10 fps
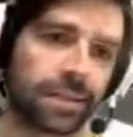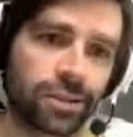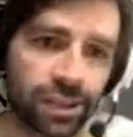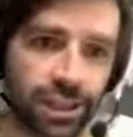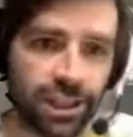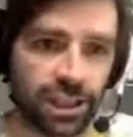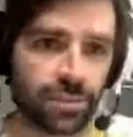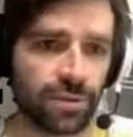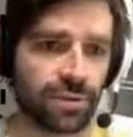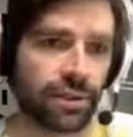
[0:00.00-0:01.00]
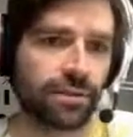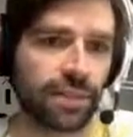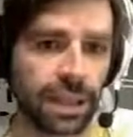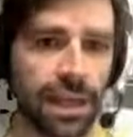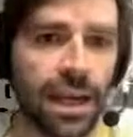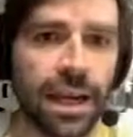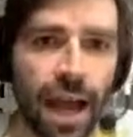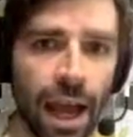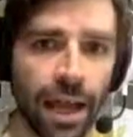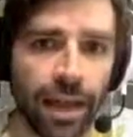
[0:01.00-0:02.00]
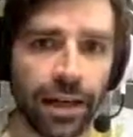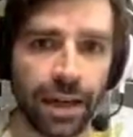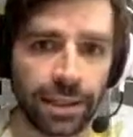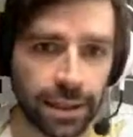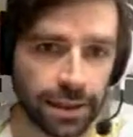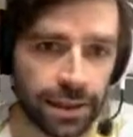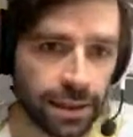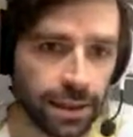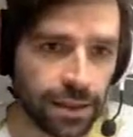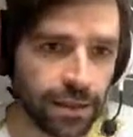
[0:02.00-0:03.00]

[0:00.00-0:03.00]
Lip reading: strategic observing and adjusting.